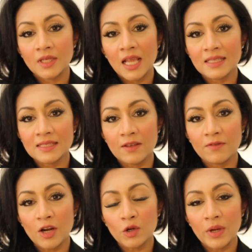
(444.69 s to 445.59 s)
and stay
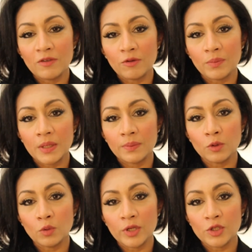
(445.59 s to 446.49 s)
far away from people
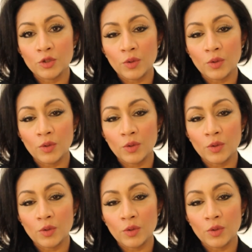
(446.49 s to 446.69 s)
who wish